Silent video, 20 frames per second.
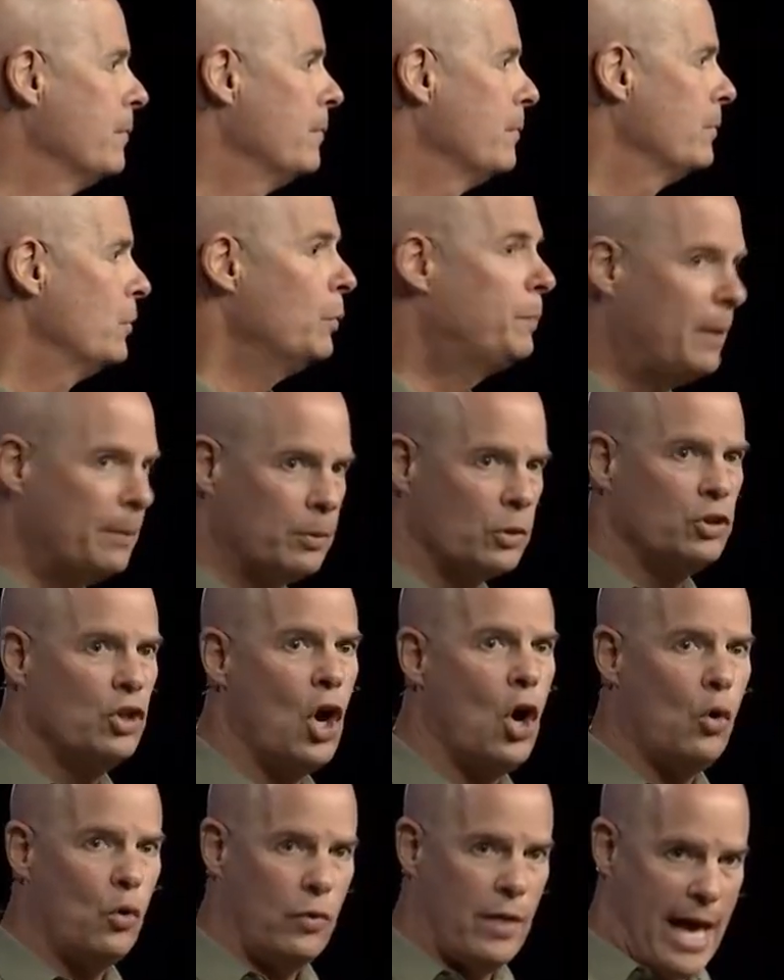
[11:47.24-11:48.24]
Do people
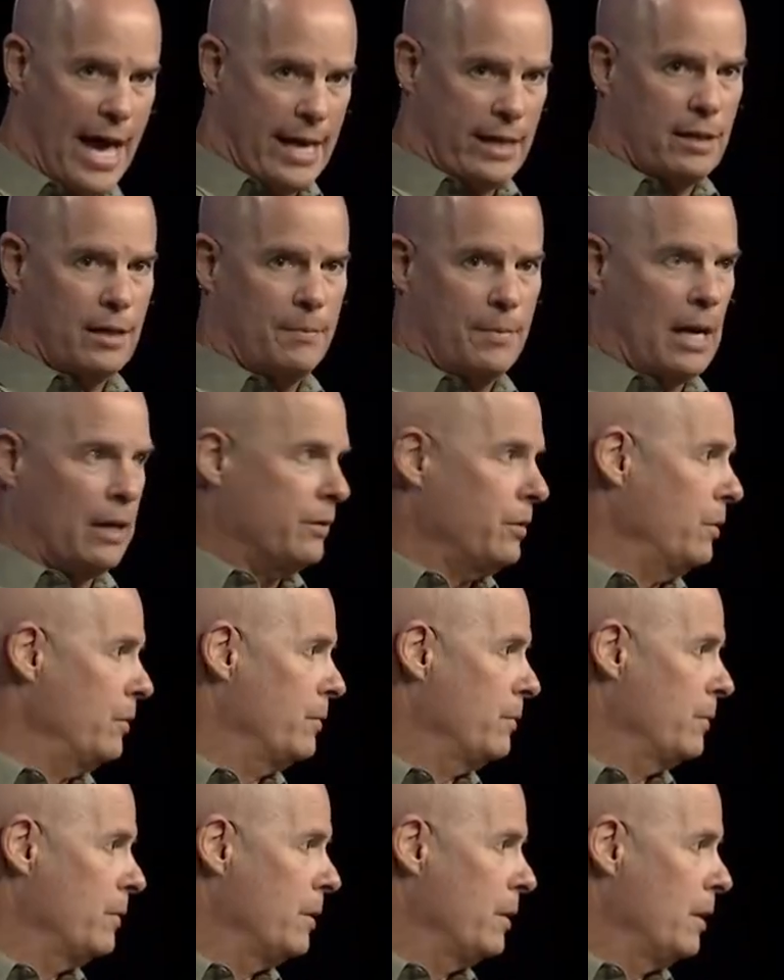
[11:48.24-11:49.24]
know that about you?
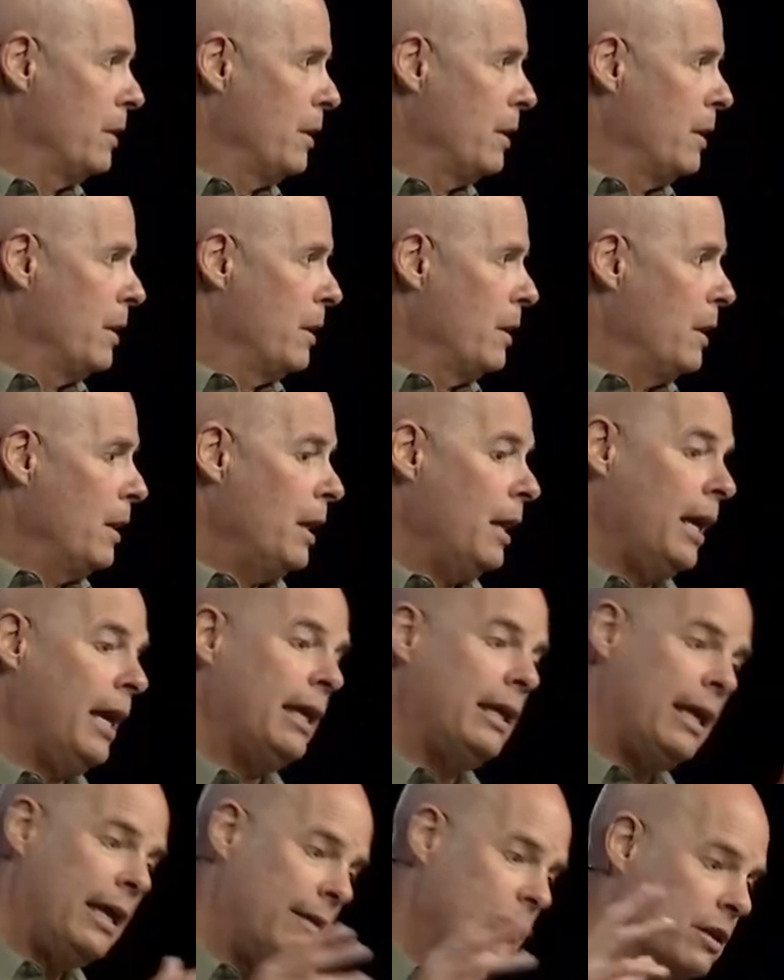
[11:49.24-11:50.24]
And
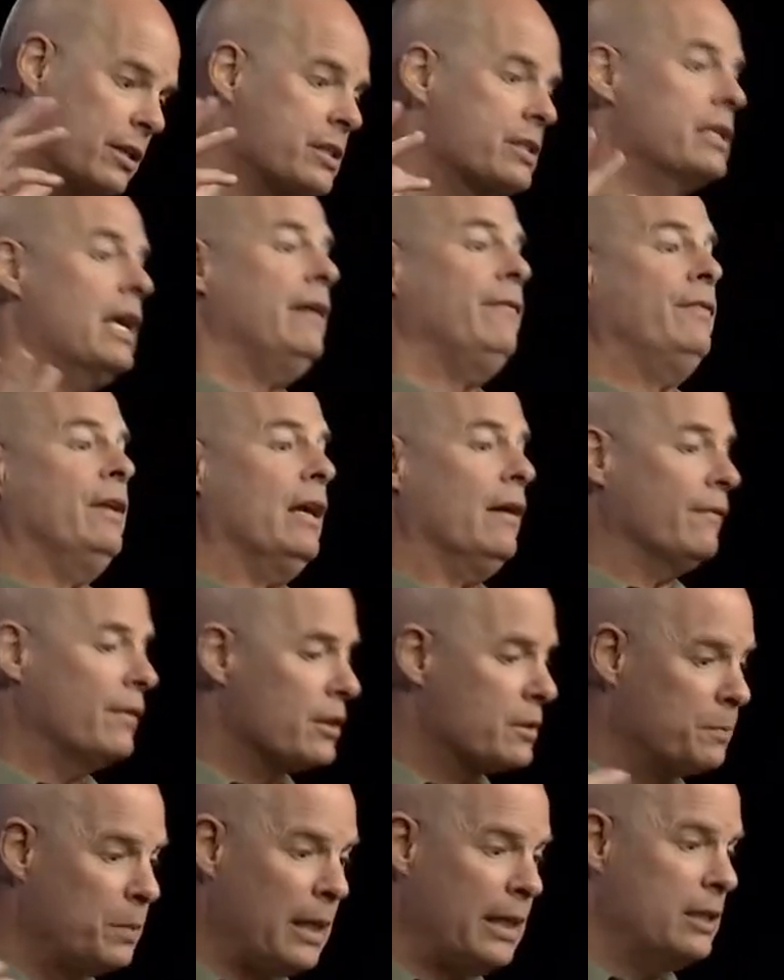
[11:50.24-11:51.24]
in the safety of this
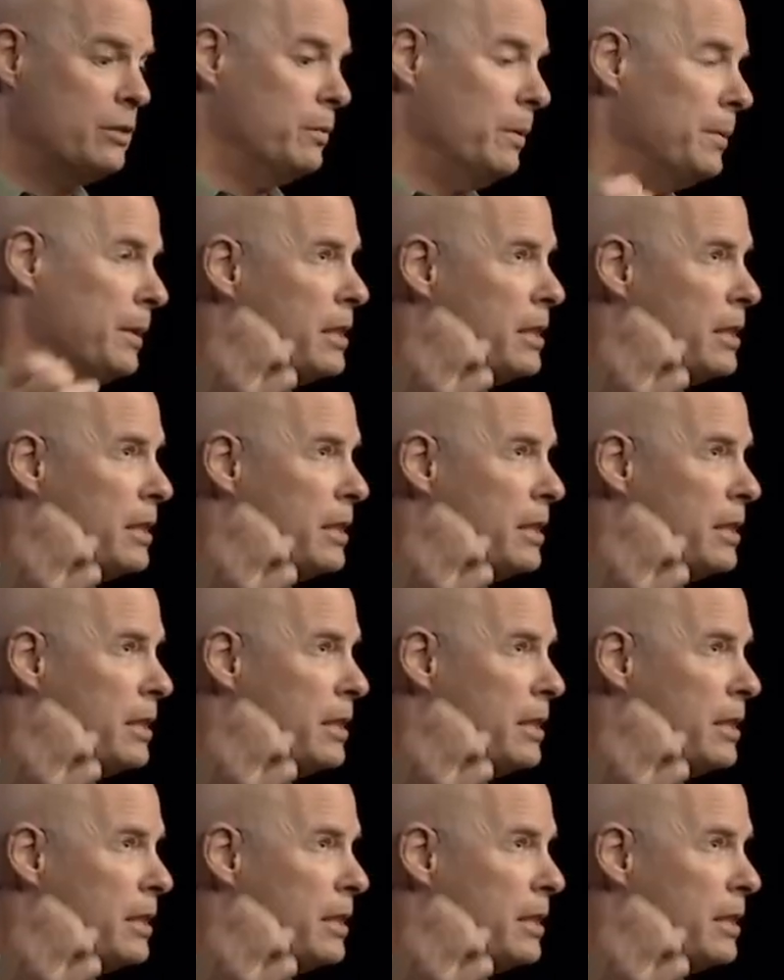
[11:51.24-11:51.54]
place, we've been